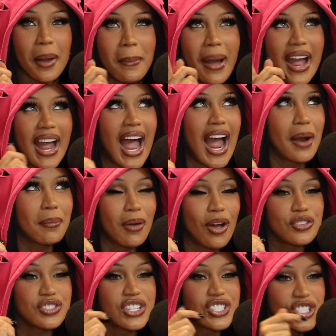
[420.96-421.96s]
like my
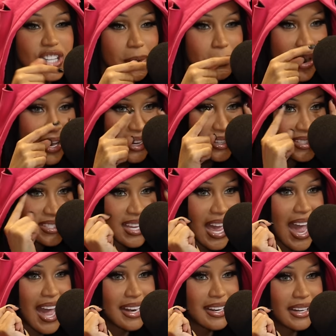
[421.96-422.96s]
eyebrows is shaped like a
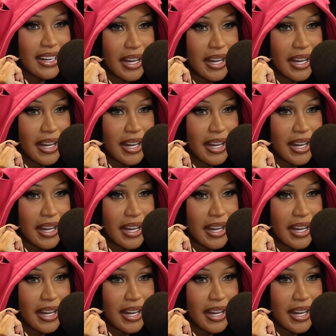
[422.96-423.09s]
sad